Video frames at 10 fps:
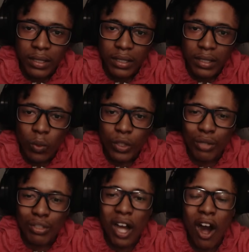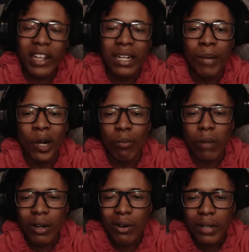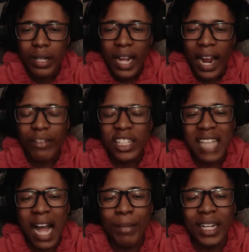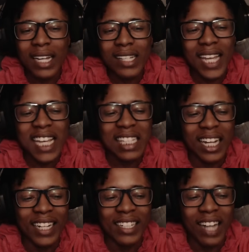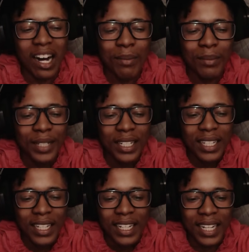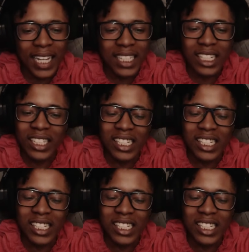What are you talking about, bro? Every time a nigga say something dumb, niggas should just